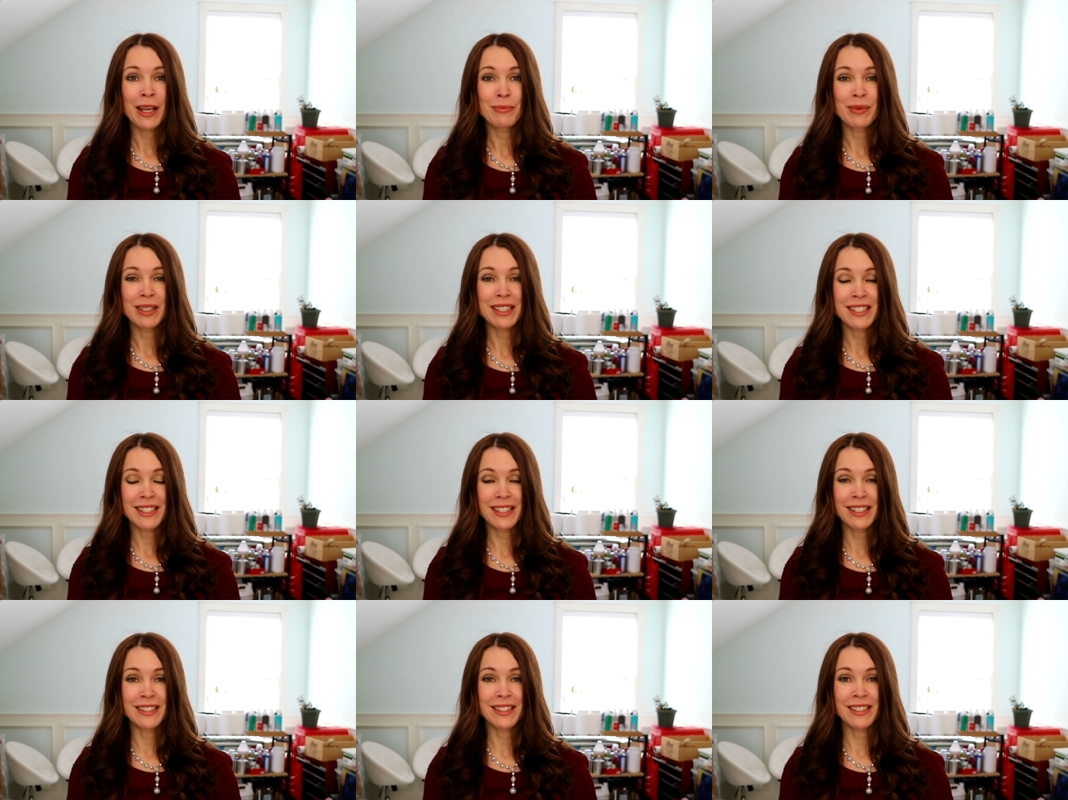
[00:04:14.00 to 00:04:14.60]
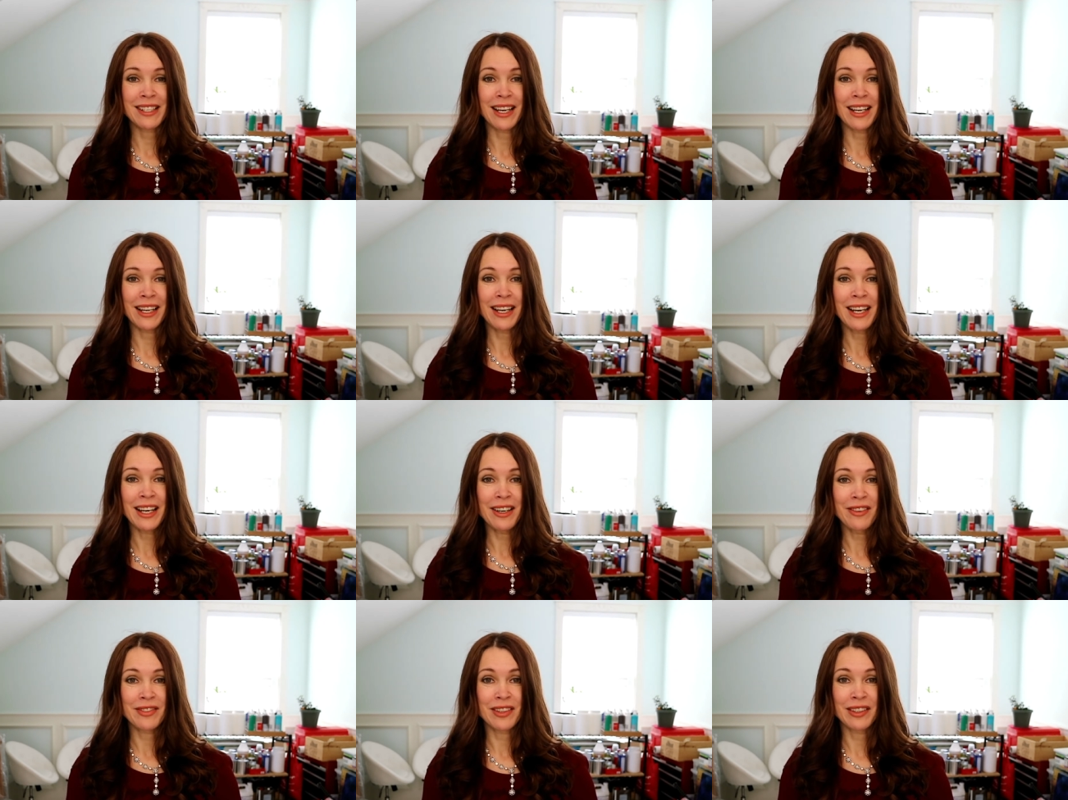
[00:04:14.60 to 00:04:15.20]
But since I
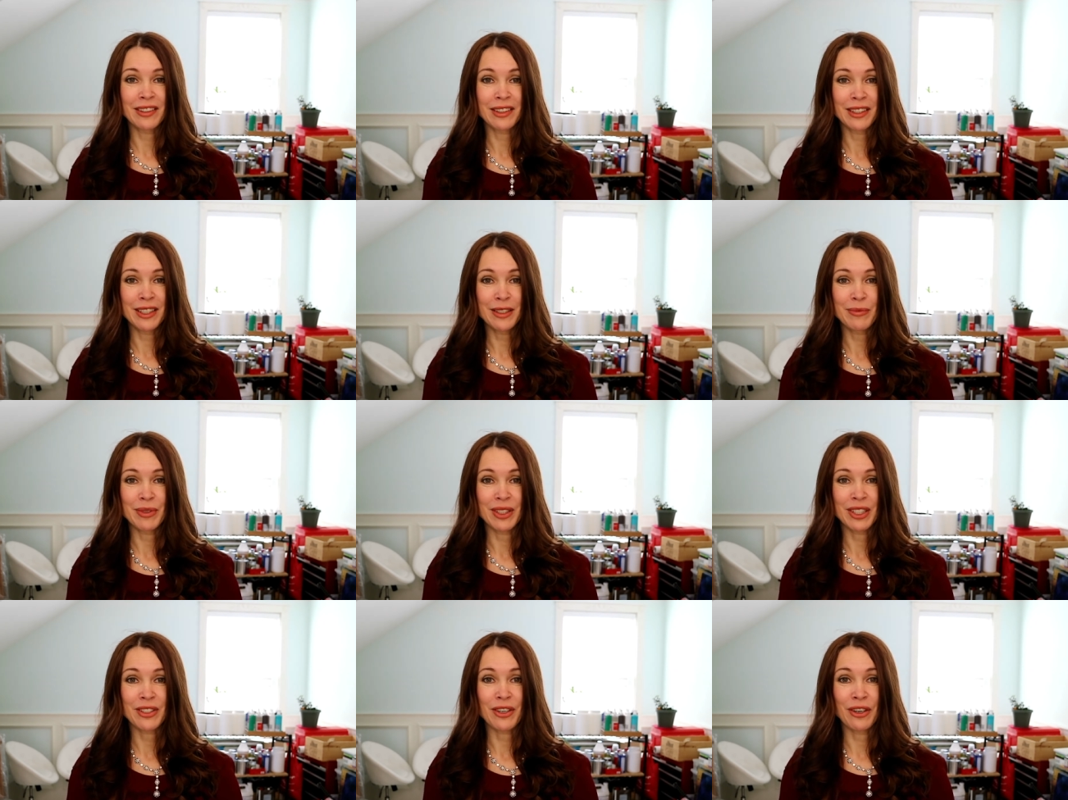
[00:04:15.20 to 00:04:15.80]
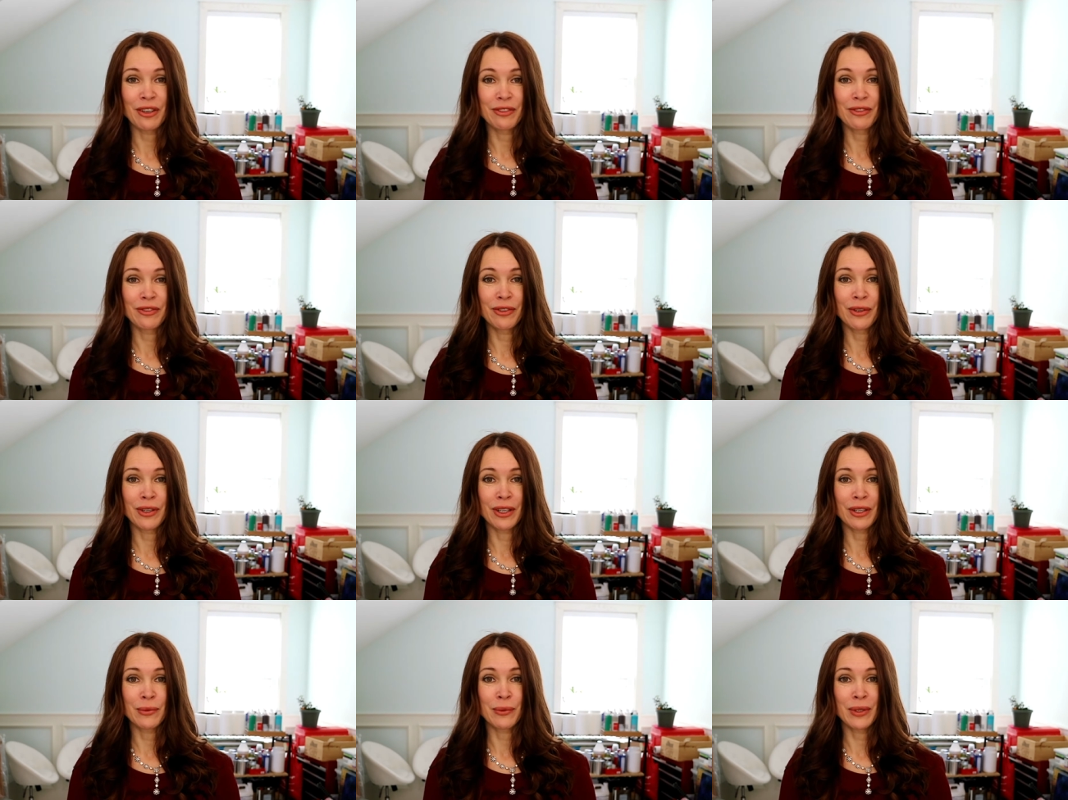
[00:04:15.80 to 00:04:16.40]
have the limit of
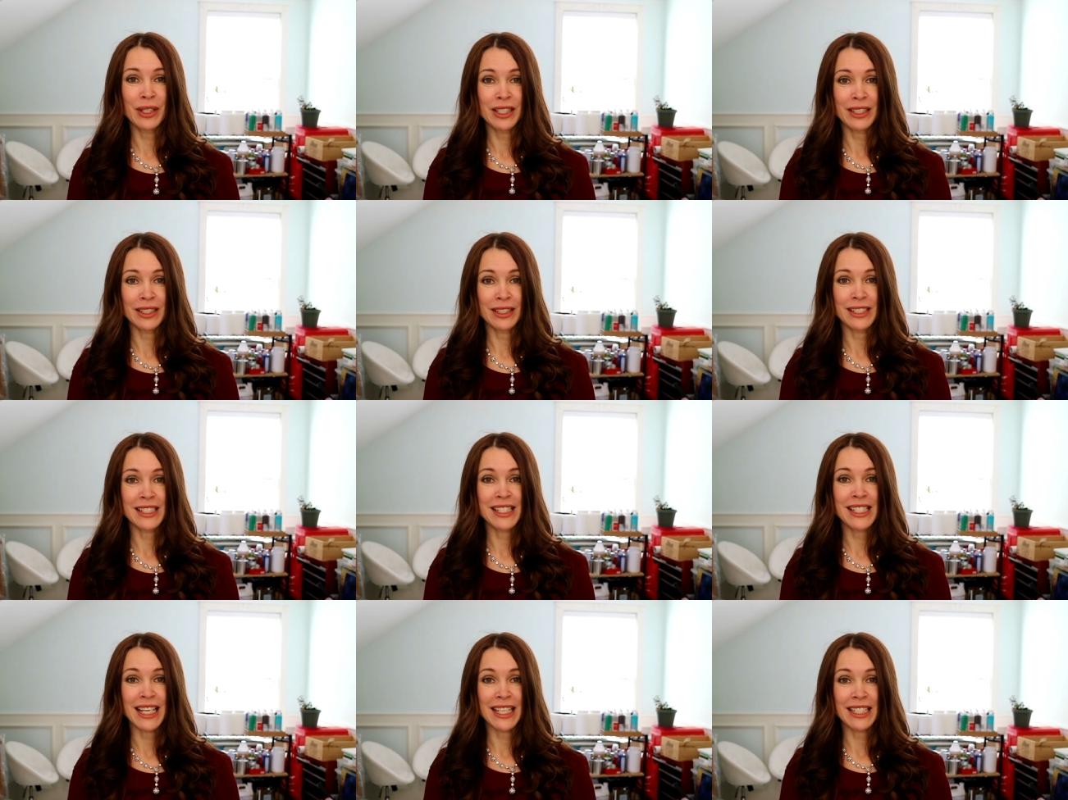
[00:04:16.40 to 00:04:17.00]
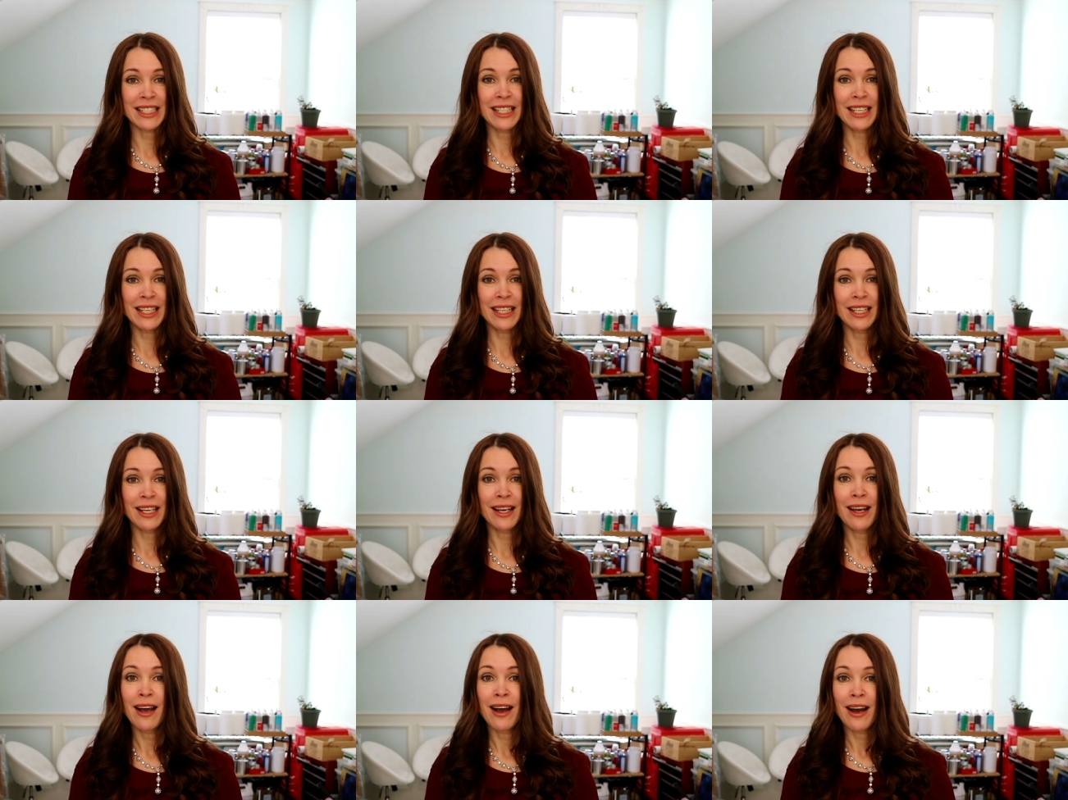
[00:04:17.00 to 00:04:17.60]
four words a
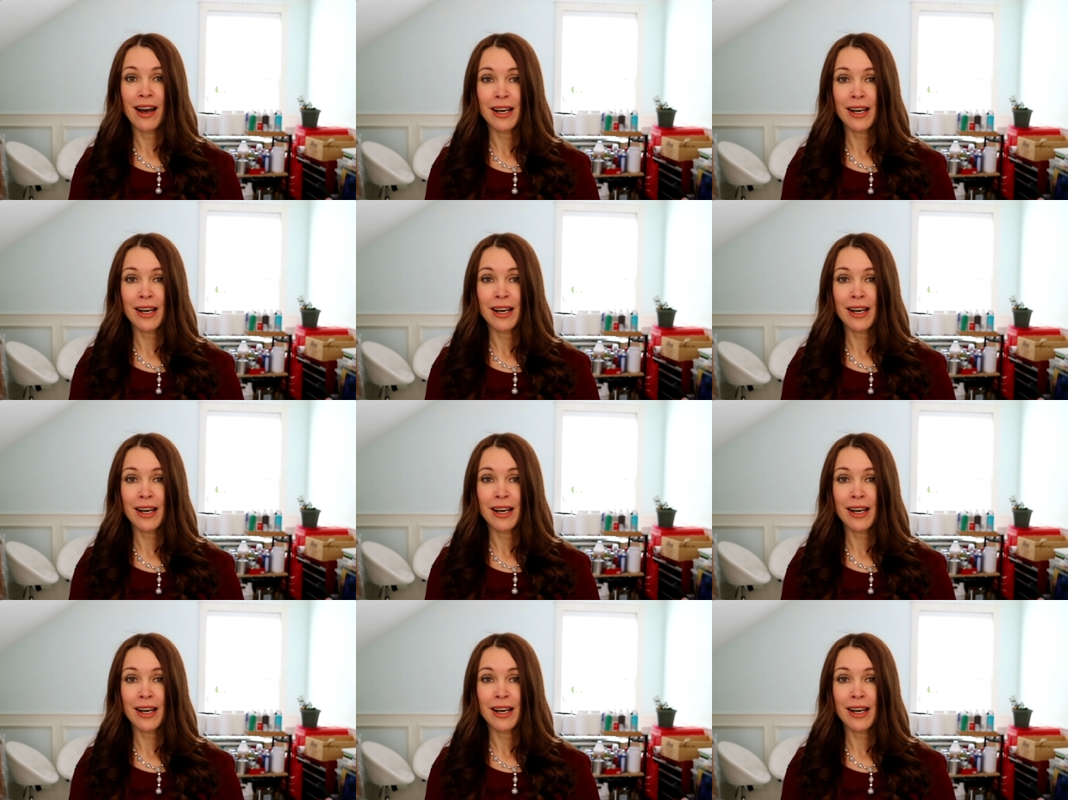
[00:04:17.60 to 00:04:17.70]
day,